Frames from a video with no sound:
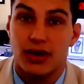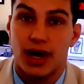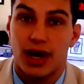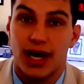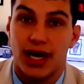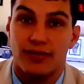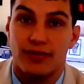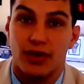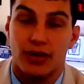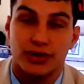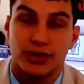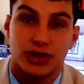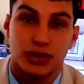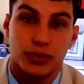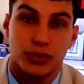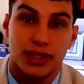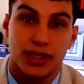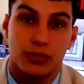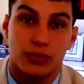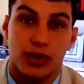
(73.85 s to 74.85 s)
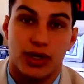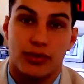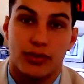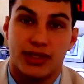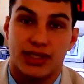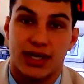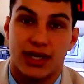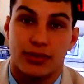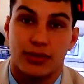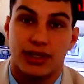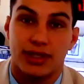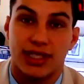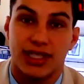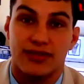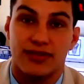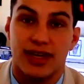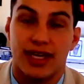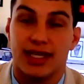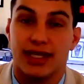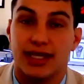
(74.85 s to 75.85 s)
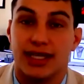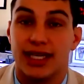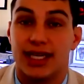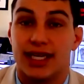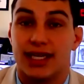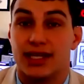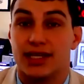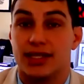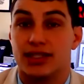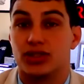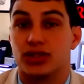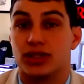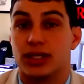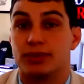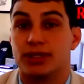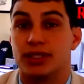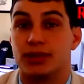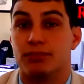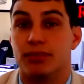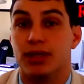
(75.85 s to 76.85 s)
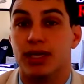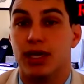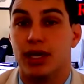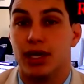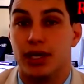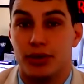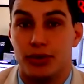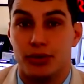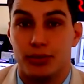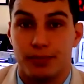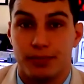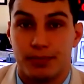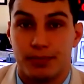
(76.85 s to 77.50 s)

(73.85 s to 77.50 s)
I have also written one, which I will leave a link in the description below.